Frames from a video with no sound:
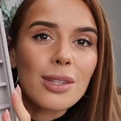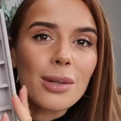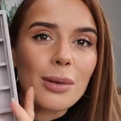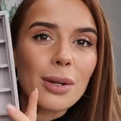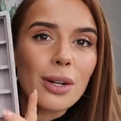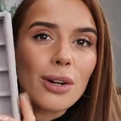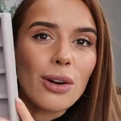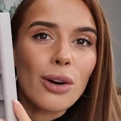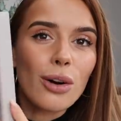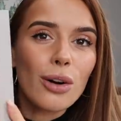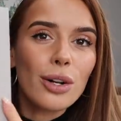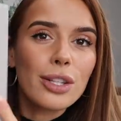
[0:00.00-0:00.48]
So
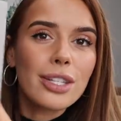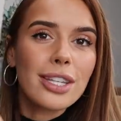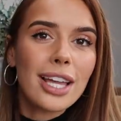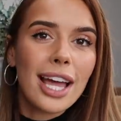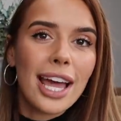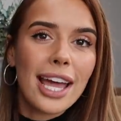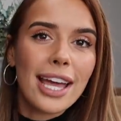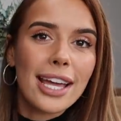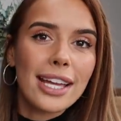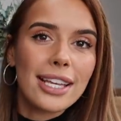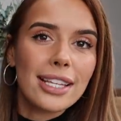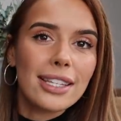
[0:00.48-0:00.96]
we've got
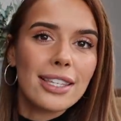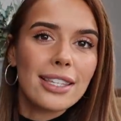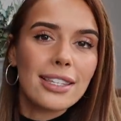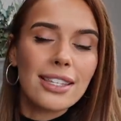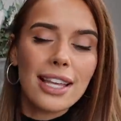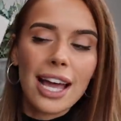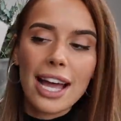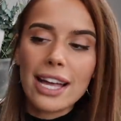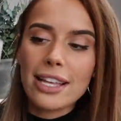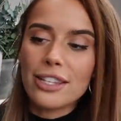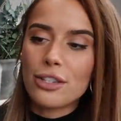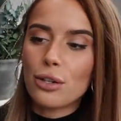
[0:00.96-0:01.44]
a
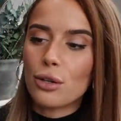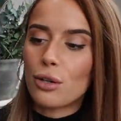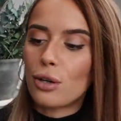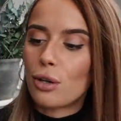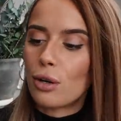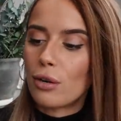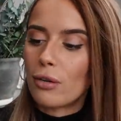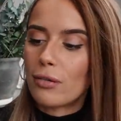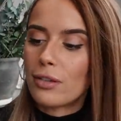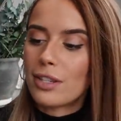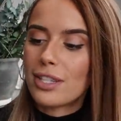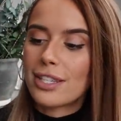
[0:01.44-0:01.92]
set
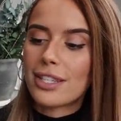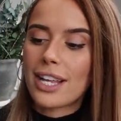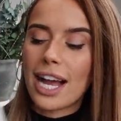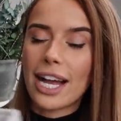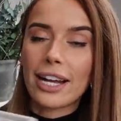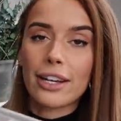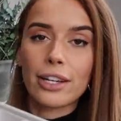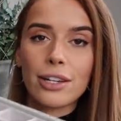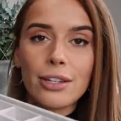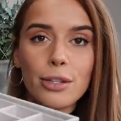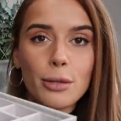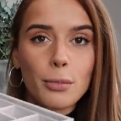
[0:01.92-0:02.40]
of
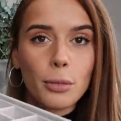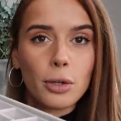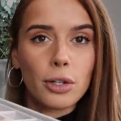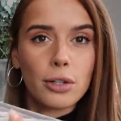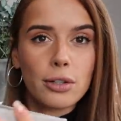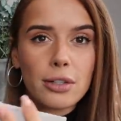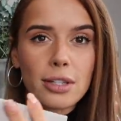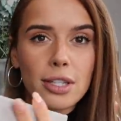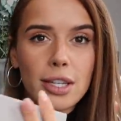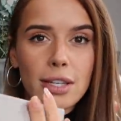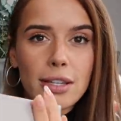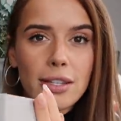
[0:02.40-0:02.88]
stackers
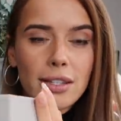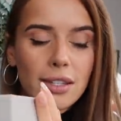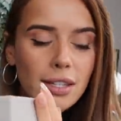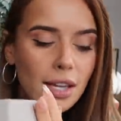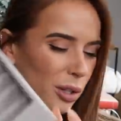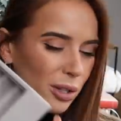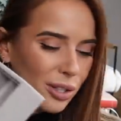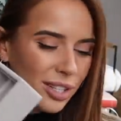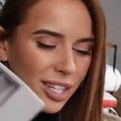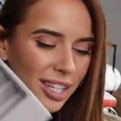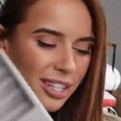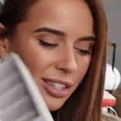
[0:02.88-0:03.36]
boxes,
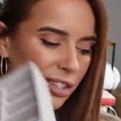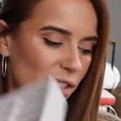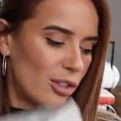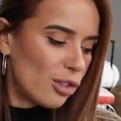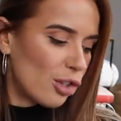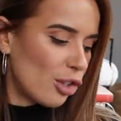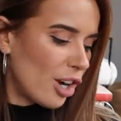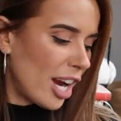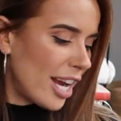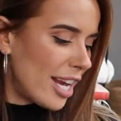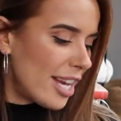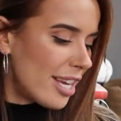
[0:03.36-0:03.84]
boxes,
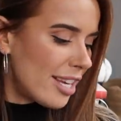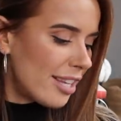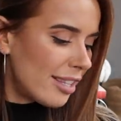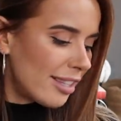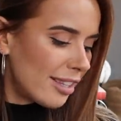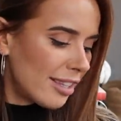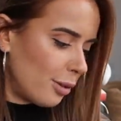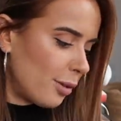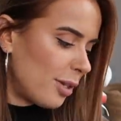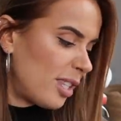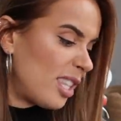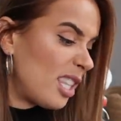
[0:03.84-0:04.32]

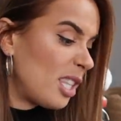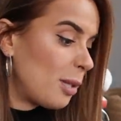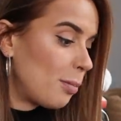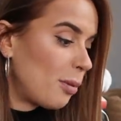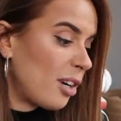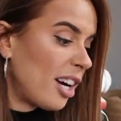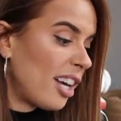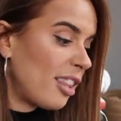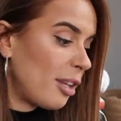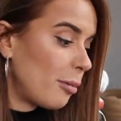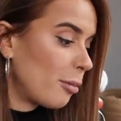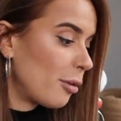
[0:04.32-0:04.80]
trays. So it's this
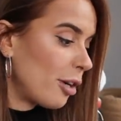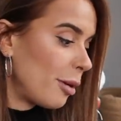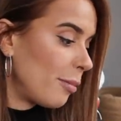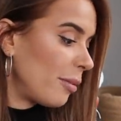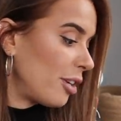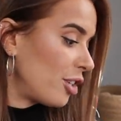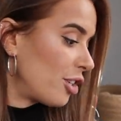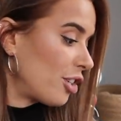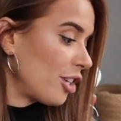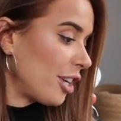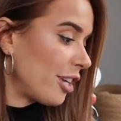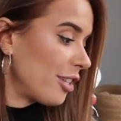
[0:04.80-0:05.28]
brand that pretty
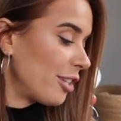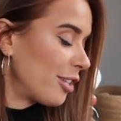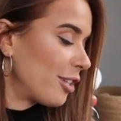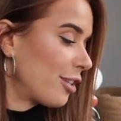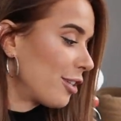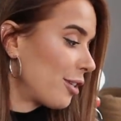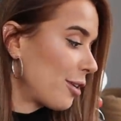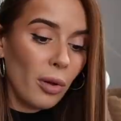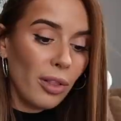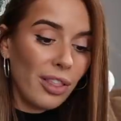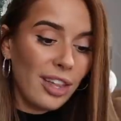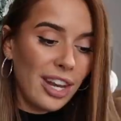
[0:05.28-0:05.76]
much does
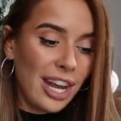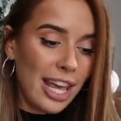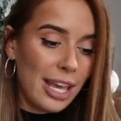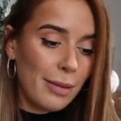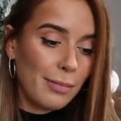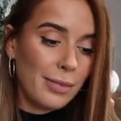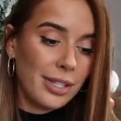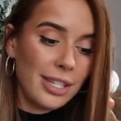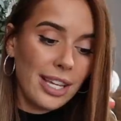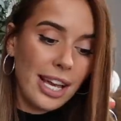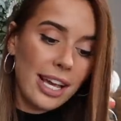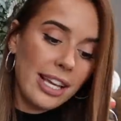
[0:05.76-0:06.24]
what the
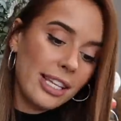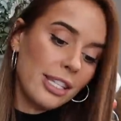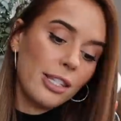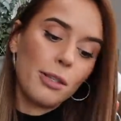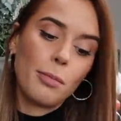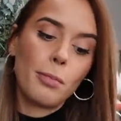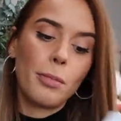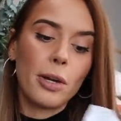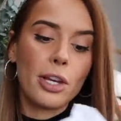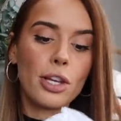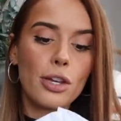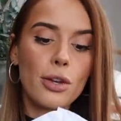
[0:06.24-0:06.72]
name says,
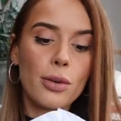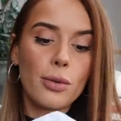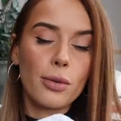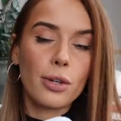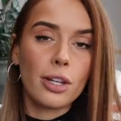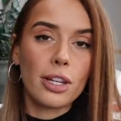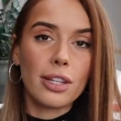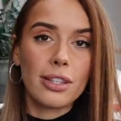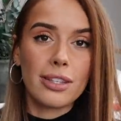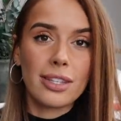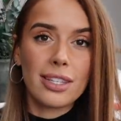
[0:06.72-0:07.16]
but you can